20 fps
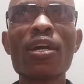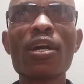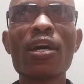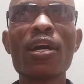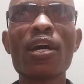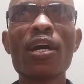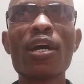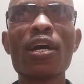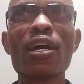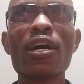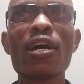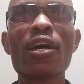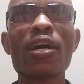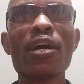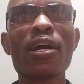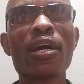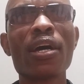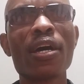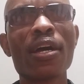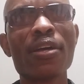
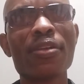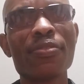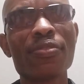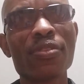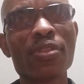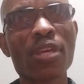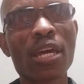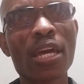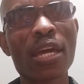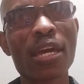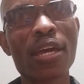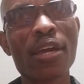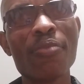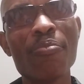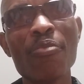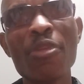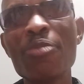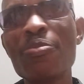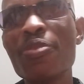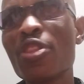
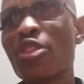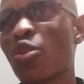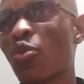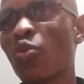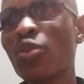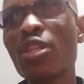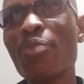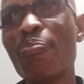maybe through